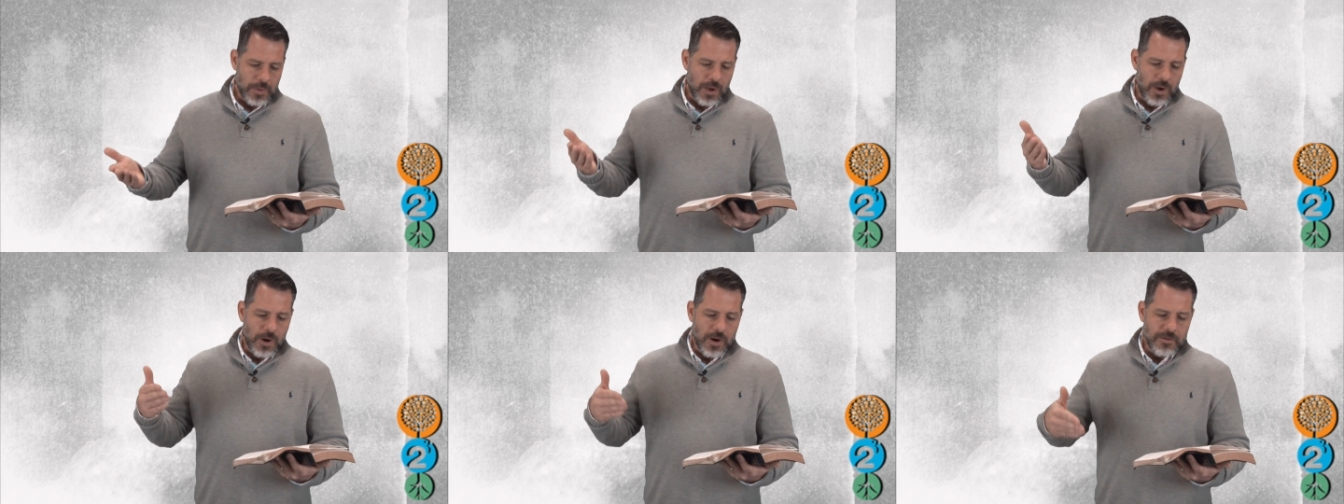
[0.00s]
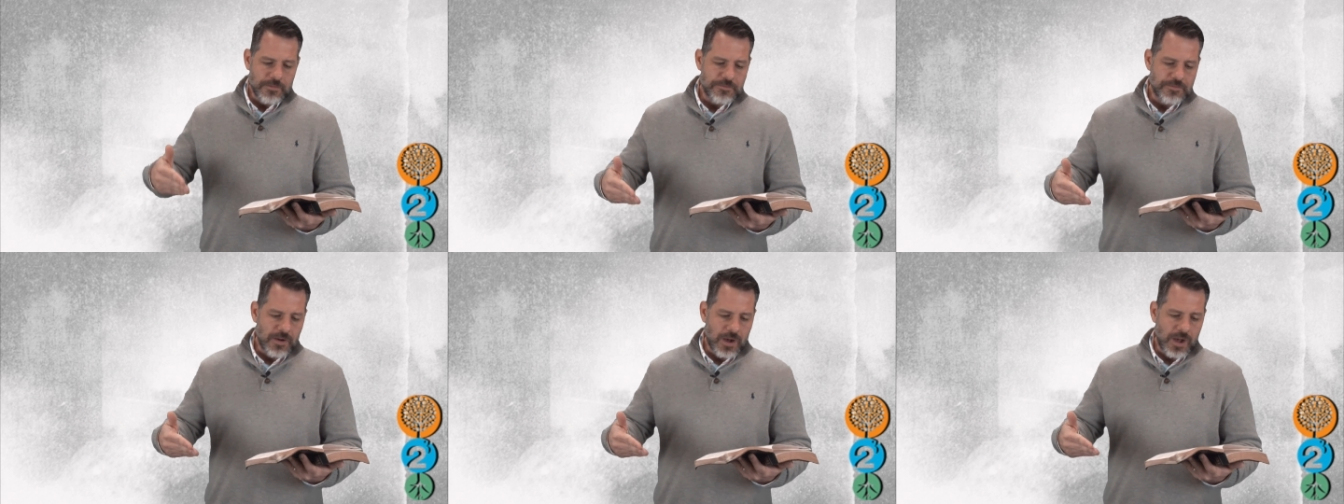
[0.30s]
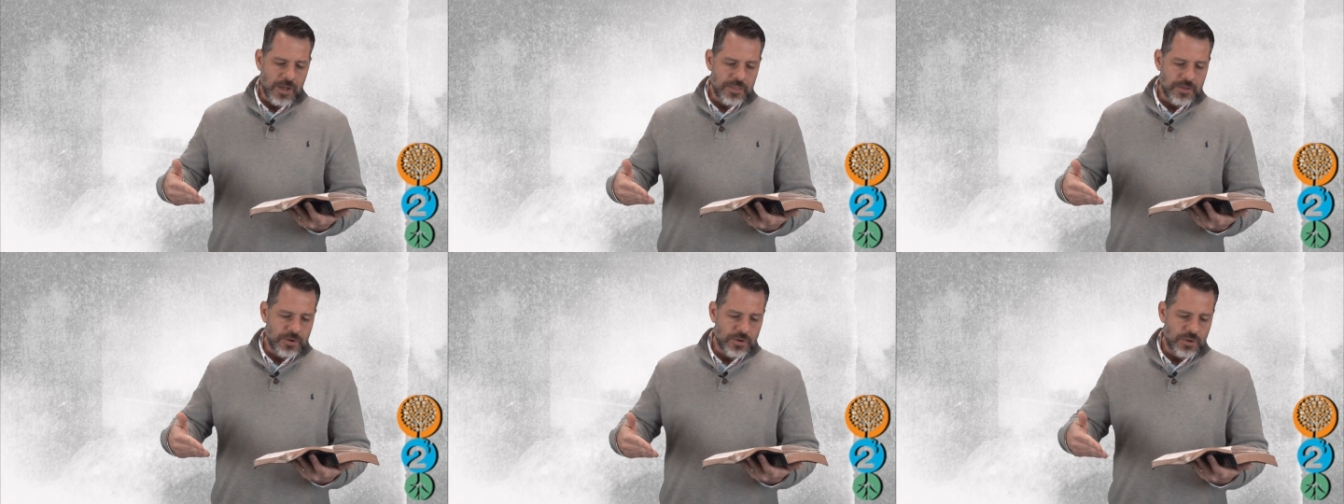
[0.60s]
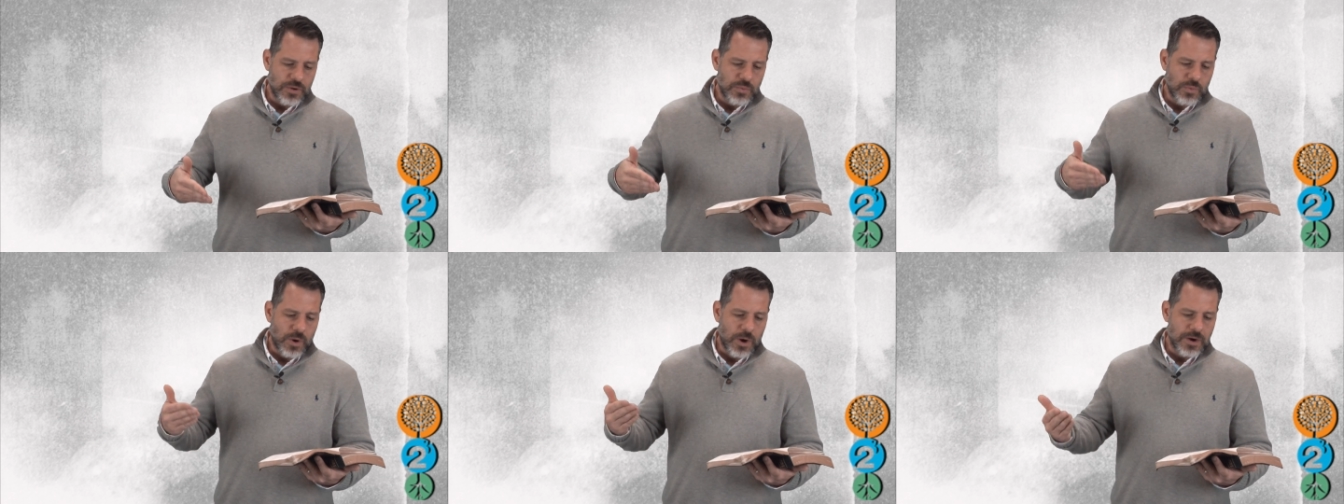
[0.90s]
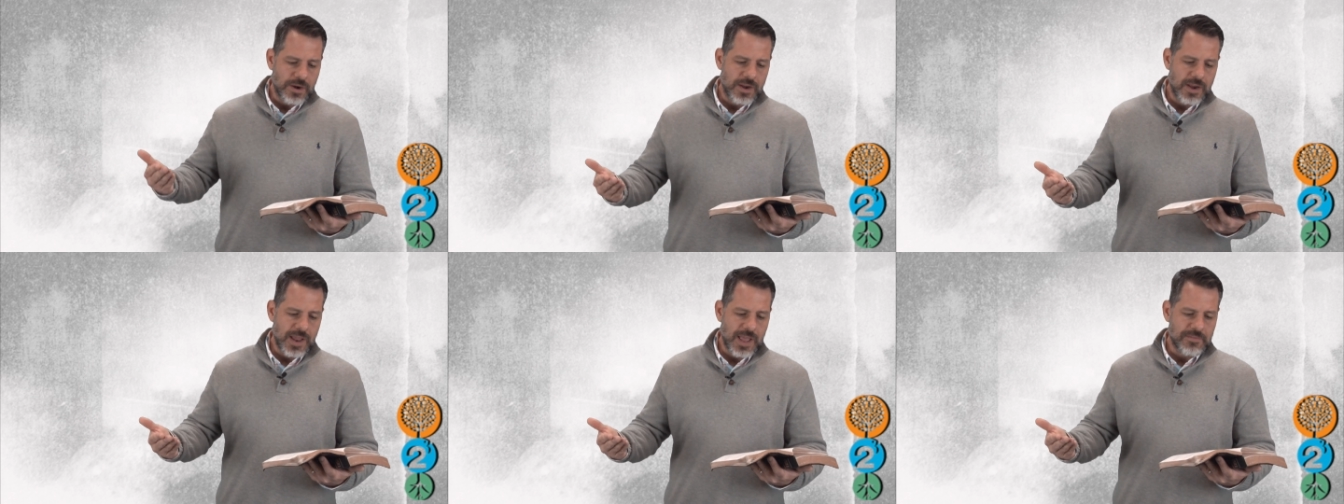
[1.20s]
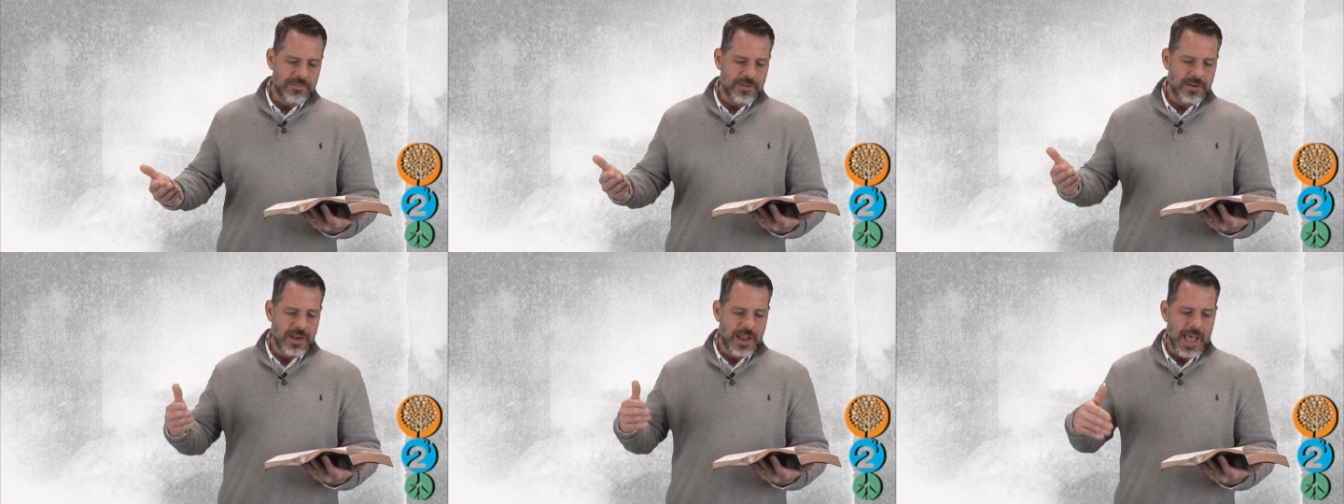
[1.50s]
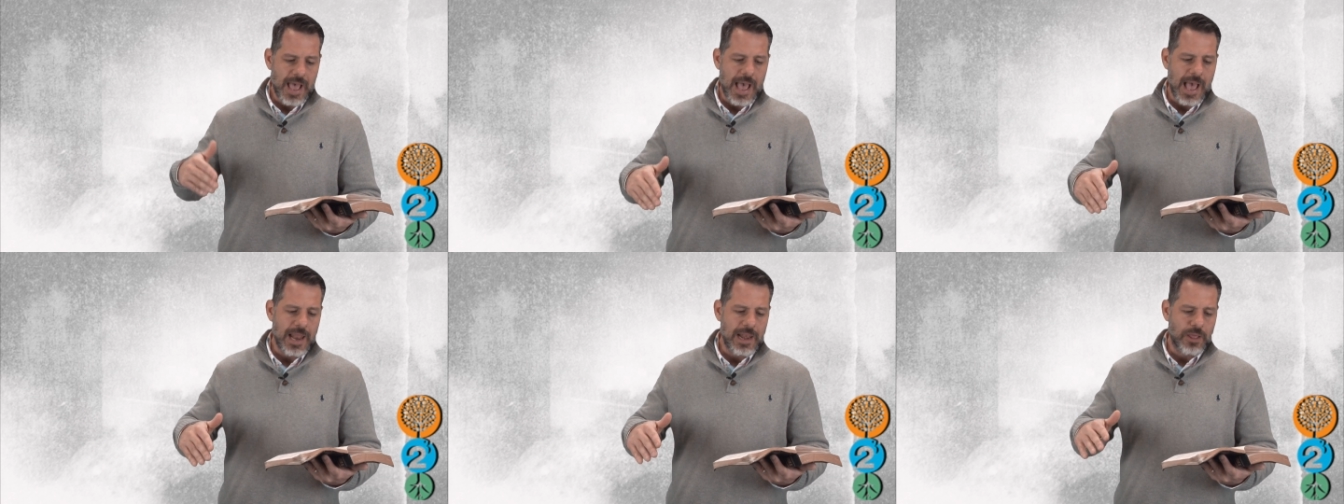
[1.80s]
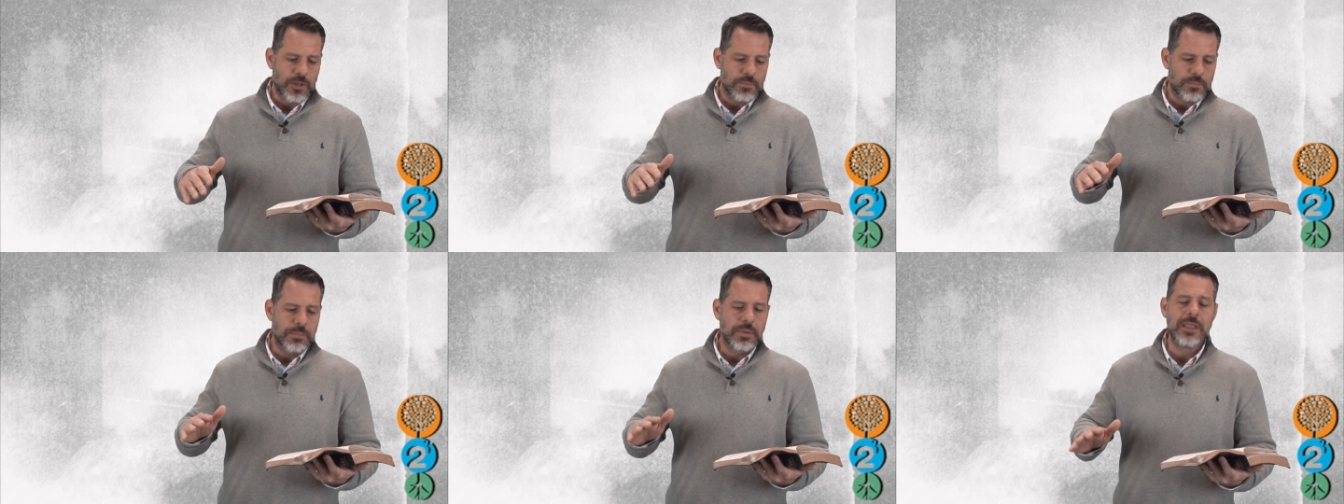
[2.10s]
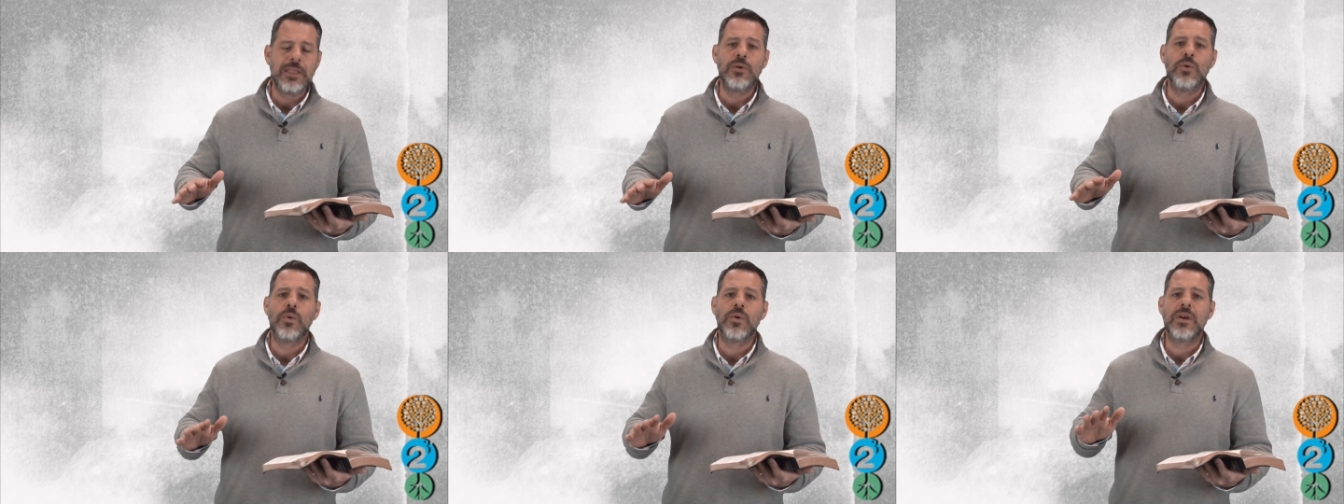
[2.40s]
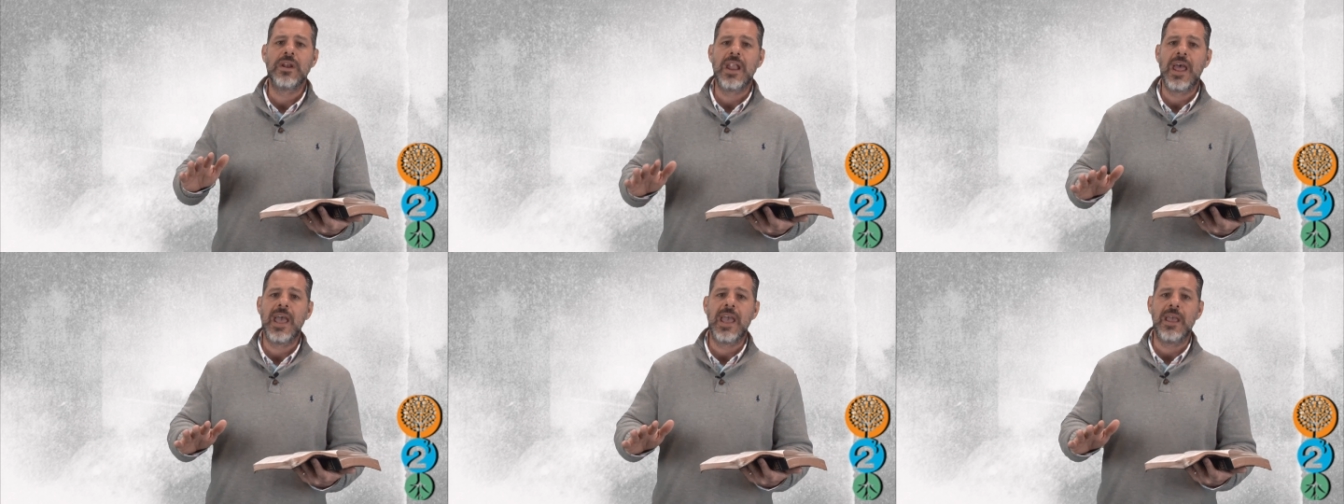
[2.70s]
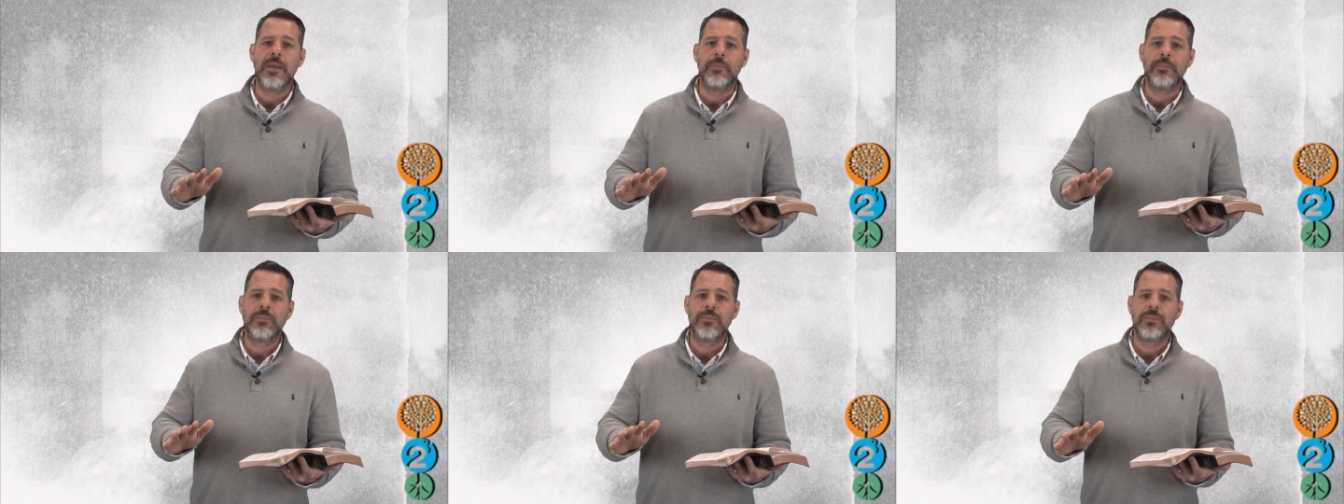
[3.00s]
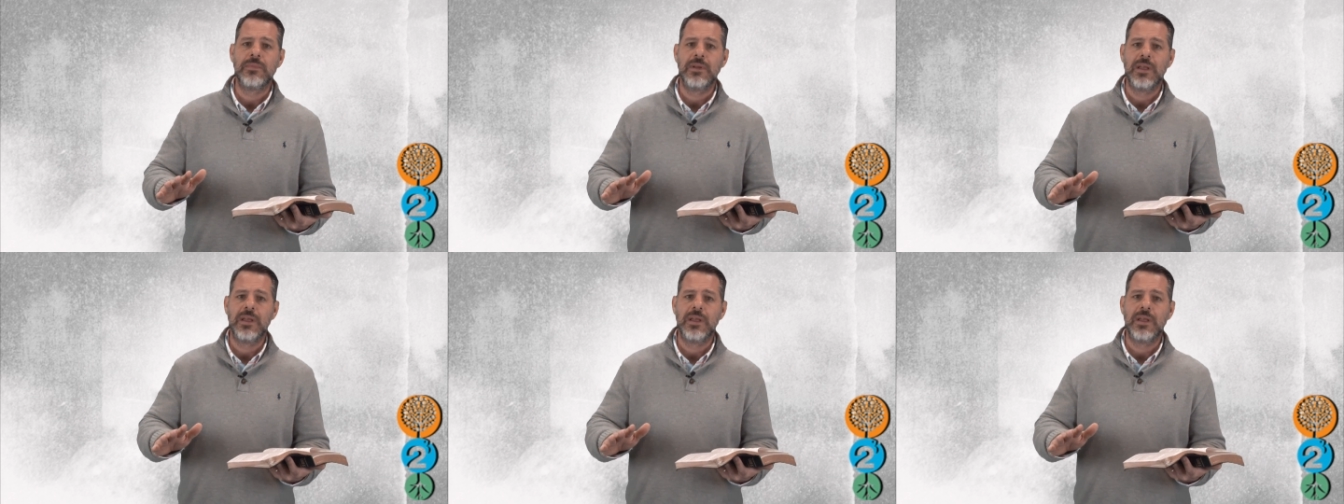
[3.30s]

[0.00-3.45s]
"Our Father who art in heaven, hallowed be your name."